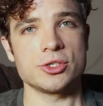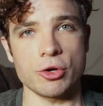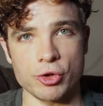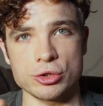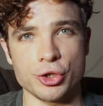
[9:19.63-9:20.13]

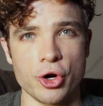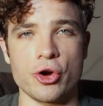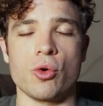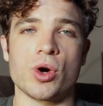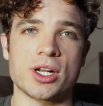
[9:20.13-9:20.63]
So for those of you who don't
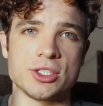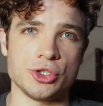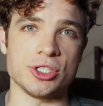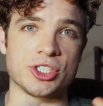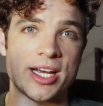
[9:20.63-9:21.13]
know what it is,
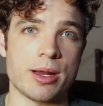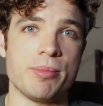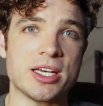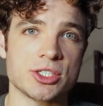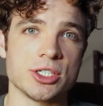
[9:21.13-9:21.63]
you can send a
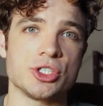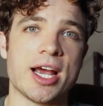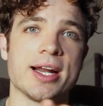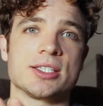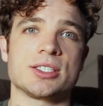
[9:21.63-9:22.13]
message
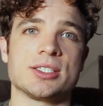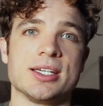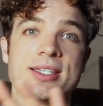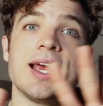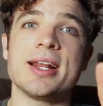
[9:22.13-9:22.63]
and
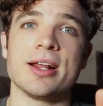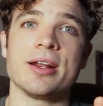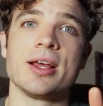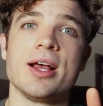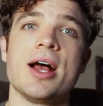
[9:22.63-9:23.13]
it's
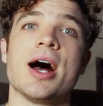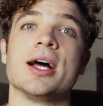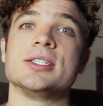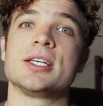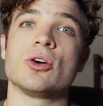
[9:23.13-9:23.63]
hidden
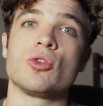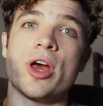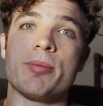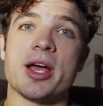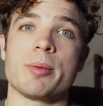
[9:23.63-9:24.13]
until
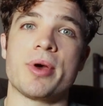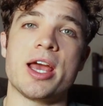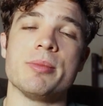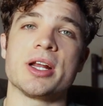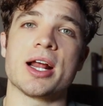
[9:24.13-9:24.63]
they make a
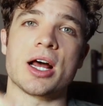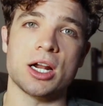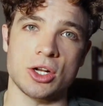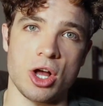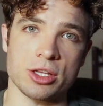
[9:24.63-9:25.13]
payment and
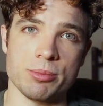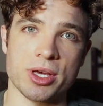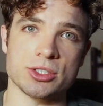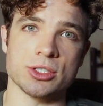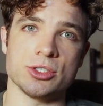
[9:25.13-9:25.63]
unlock the
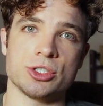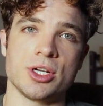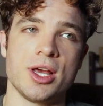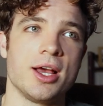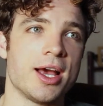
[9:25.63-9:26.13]
message.
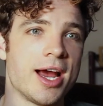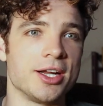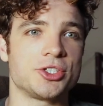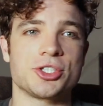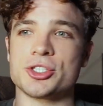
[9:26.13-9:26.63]

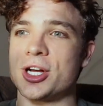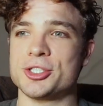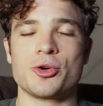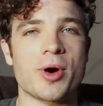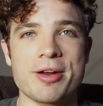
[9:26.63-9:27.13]
And it's just
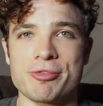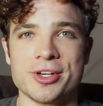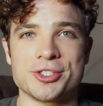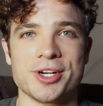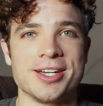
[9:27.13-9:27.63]
such a great
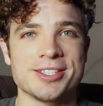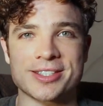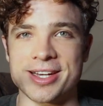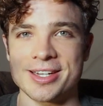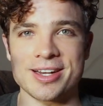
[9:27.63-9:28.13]
feature.
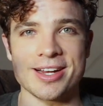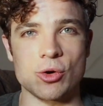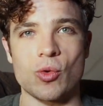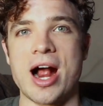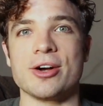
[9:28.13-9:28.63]
It
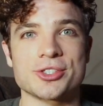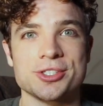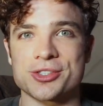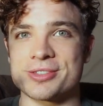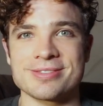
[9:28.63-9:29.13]

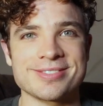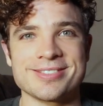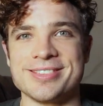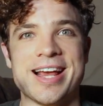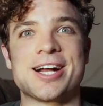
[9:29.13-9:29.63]
arouses
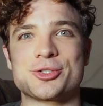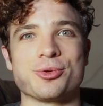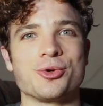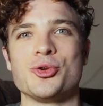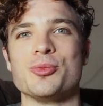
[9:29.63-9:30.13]

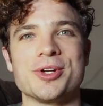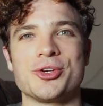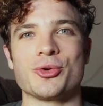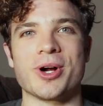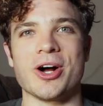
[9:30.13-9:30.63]
natural human
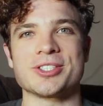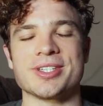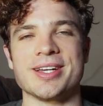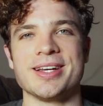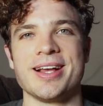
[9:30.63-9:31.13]

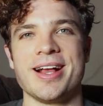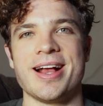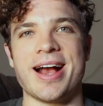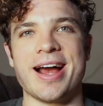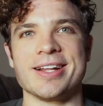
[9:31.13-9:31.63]
curiosity,
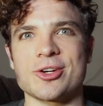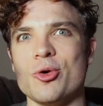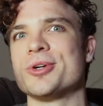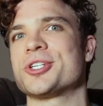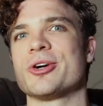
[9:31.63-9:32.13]
and it's
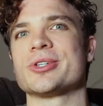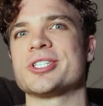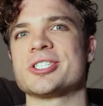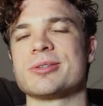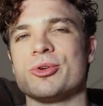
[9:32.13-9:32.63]
almost
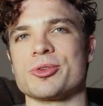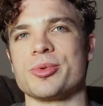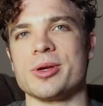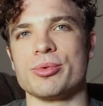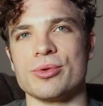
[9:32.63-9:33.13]
irresistible to
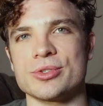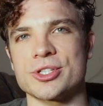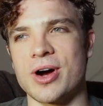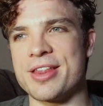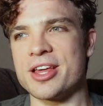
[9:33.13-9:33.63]
people.
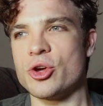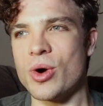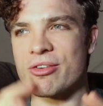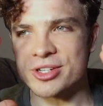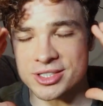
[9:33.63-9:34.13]
So I think
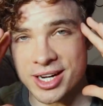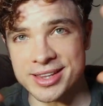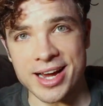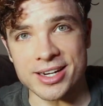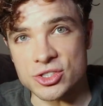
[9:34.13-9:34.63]
whoever
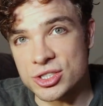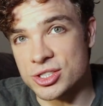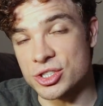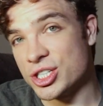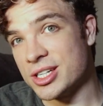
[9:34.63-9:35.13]
designed that is
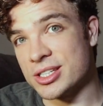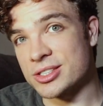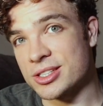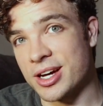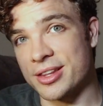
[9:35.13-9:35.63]
just a
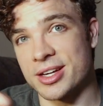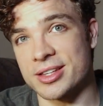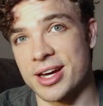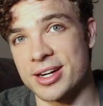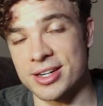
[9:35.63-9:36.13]
genius. I
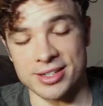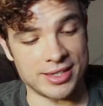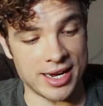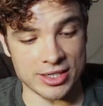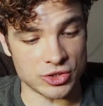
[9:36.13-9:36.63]
think that
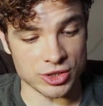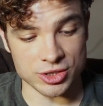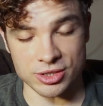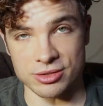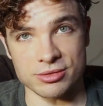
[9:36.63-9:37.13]
is
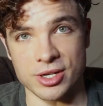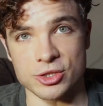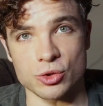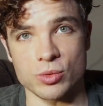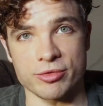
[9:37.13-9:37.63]
just a
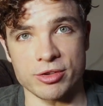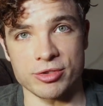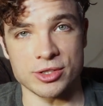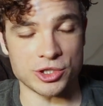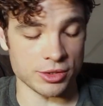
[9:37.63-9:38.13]
terrific
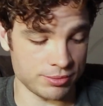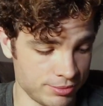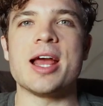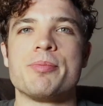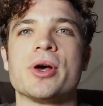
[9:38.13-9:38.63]
feature.
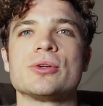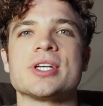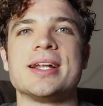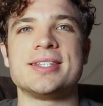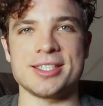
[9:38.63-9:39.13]
It builds
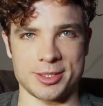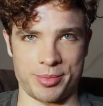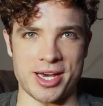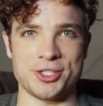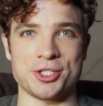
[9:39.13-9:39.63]

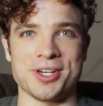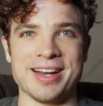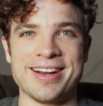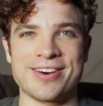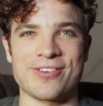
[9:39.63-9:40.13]
anticipation,
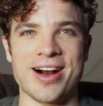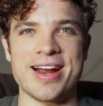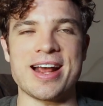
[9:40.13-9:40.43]
right?